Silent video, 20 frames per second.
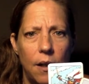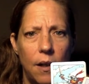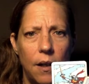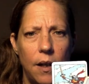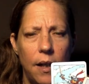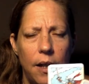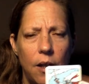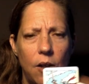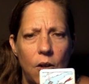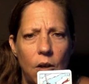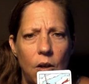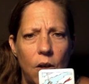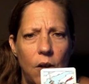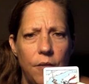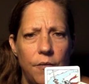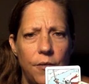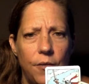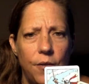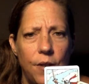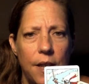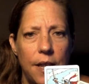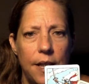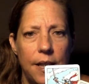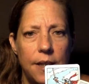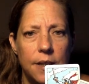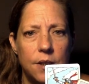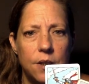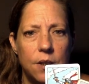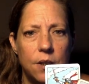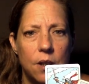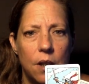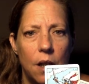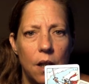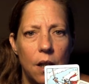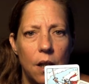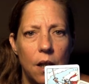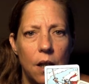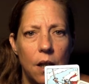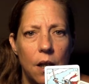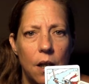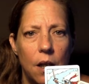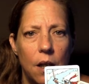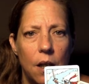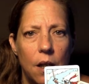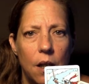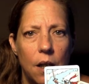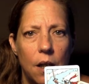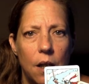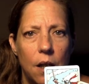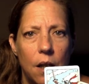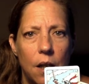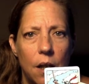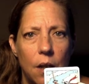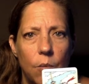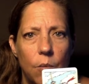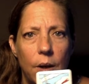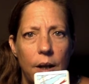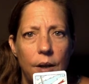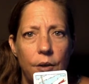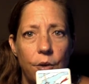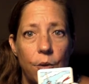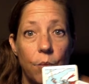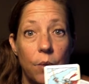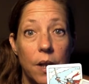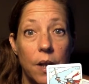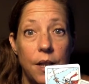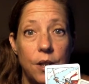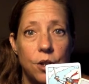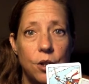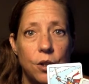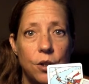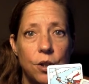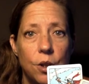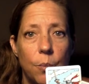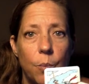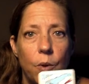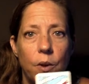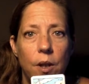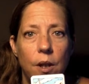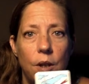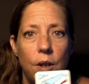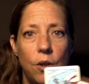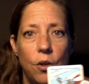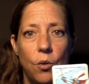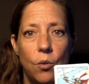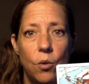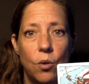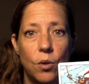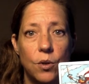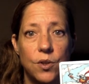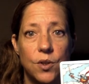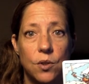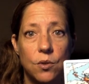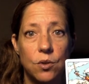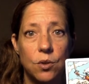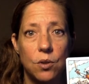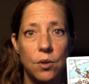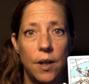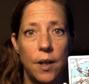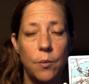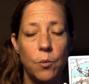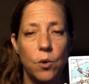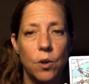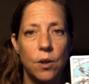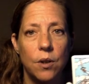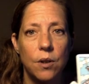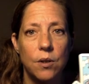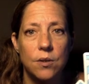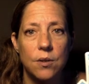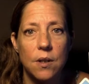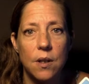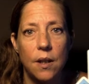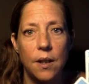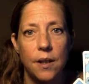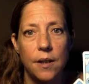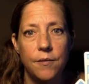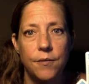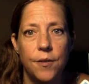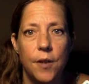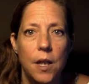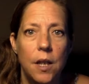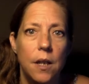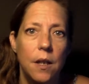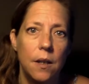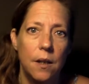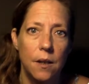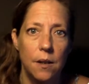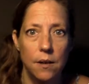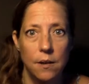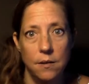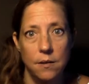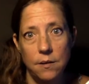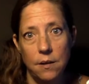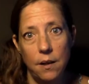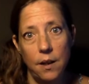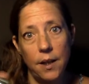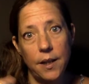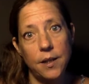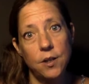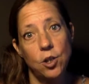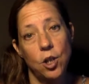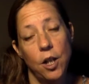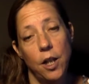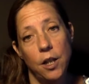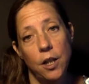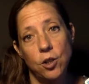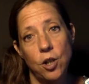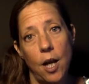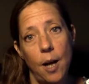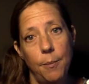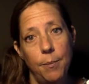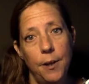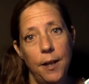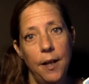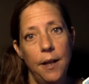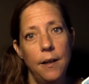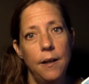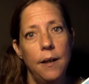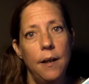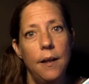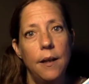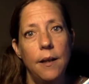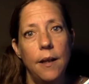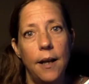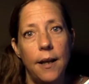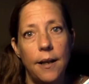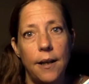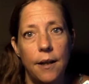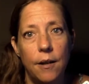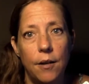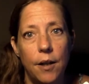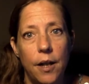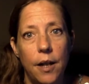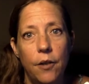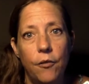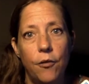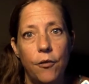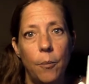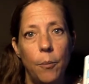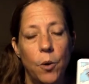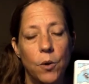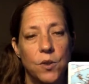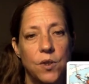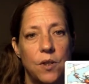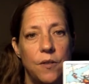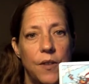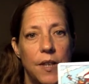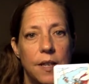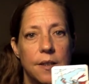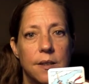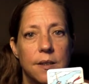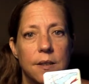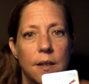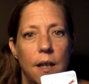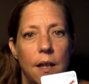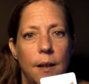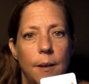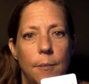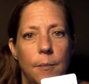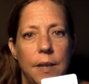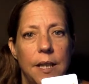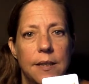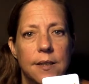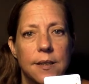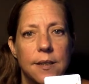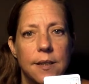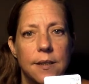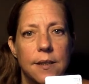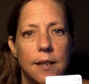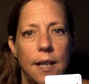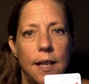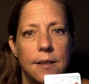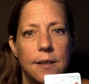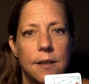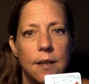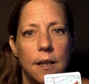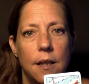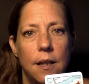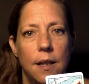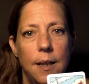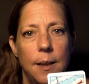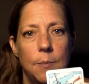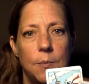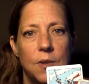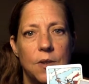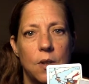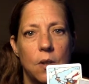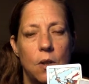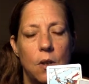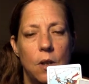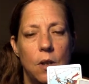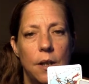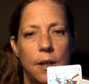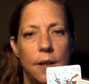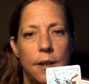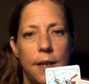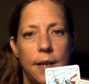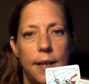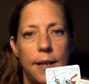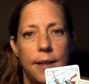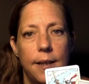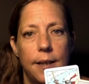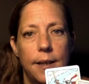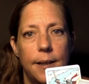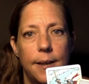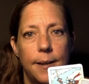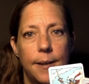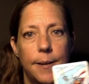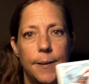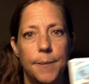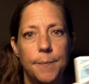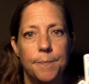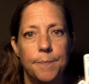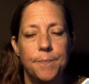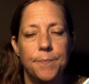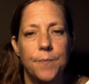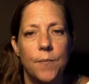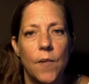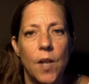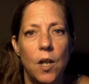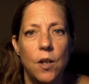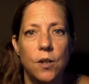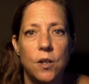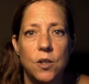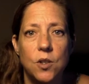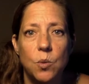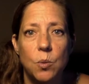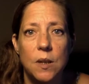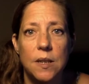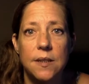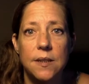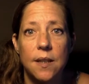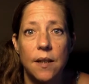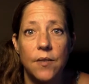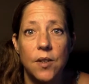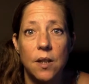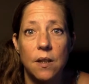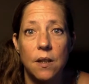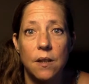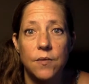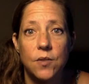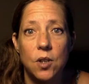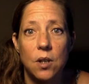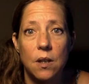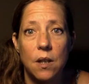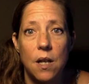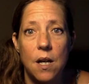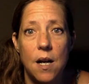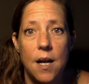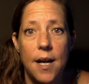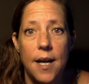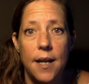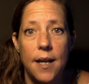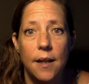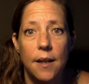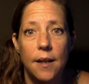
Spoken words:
in conflict around a relationship within your social network. There's a lot of change happening in that area for most of us, as this last eclipse on the 27th of July